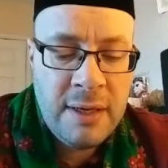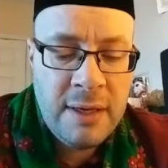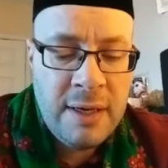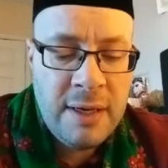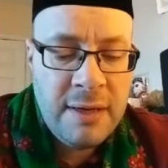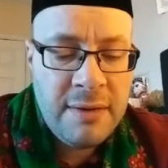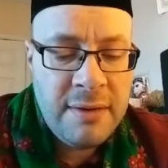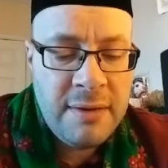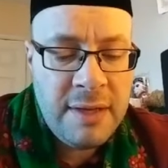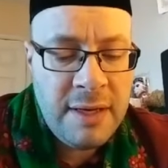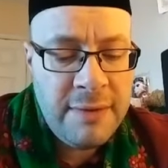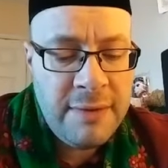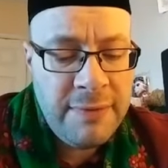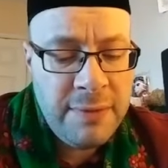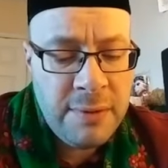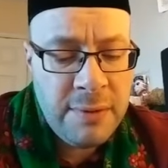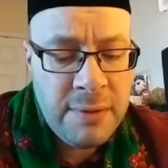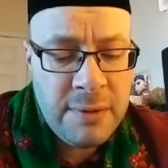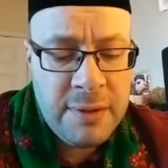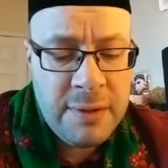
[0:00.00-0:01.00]

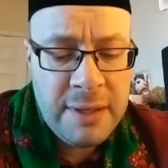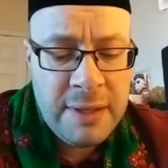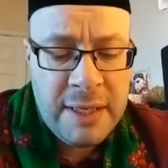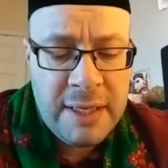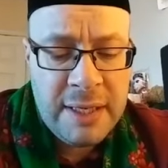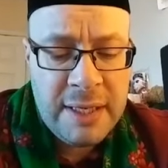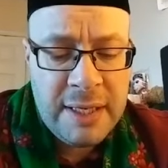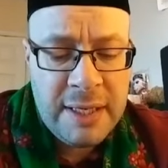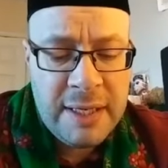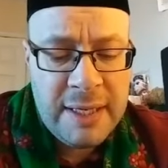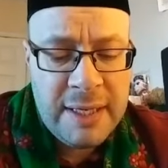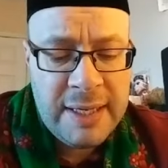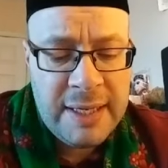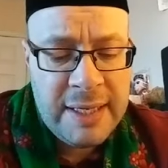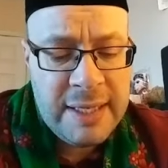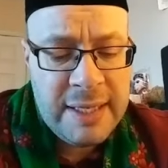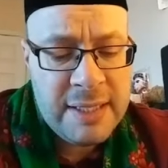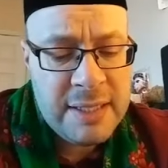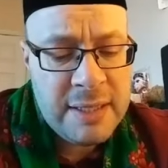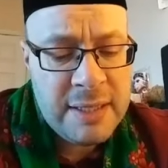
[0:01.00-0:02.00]
Therefore,
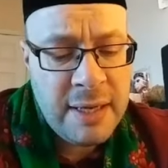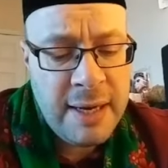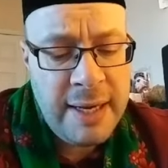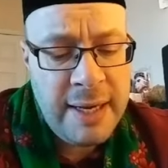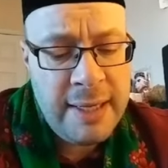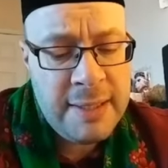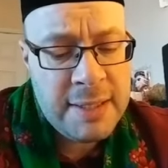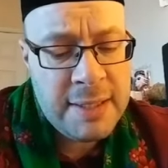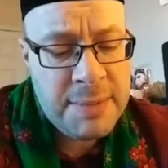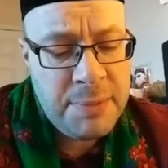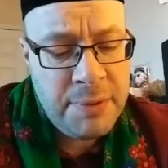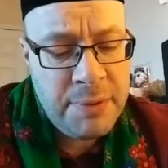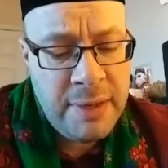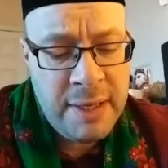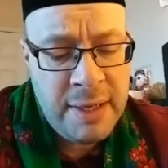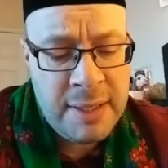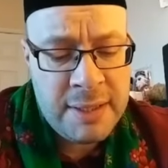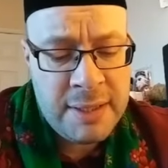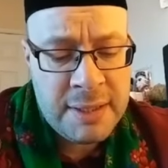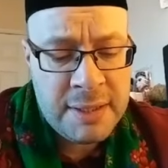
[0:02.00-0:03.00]
his tireless
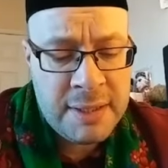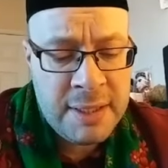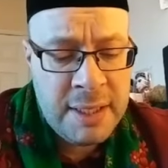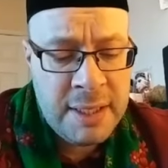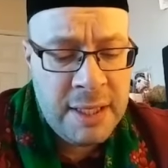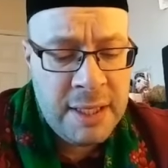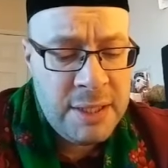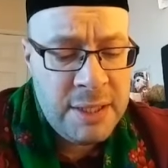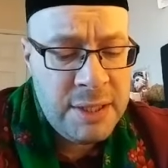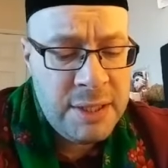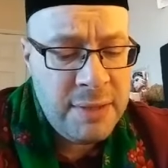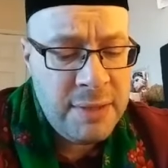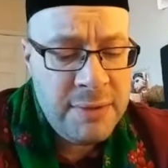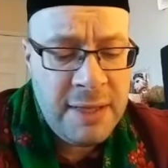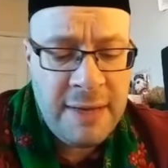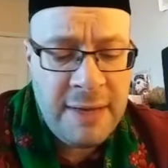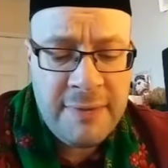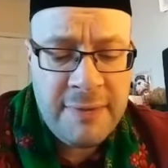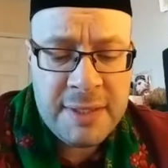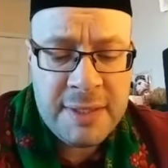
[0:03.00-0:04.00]
praise shall
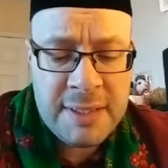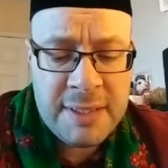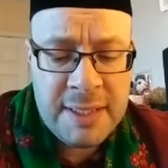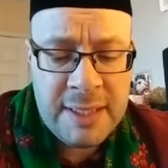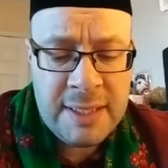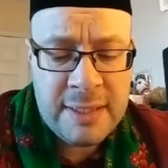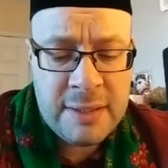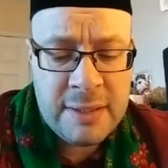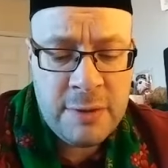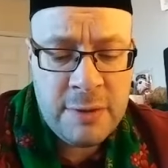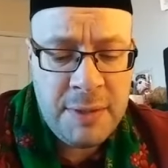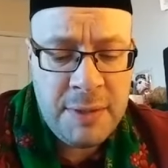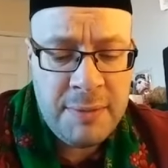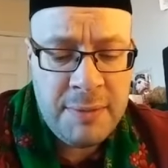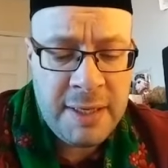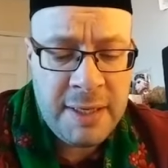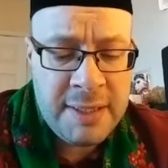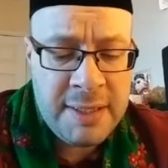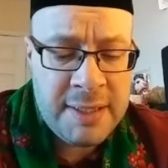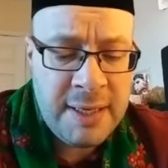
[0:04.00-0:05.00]
never cease to be
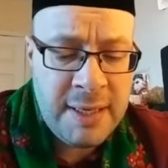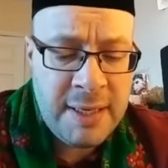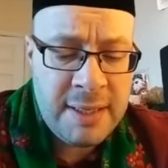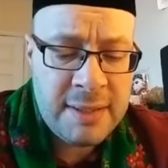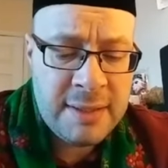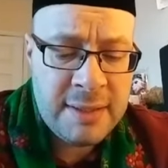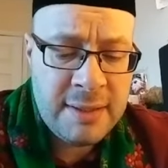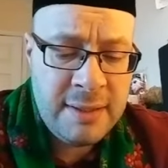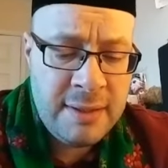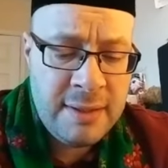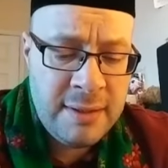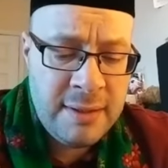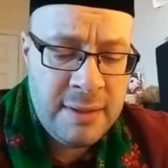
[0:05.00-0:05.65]
my task,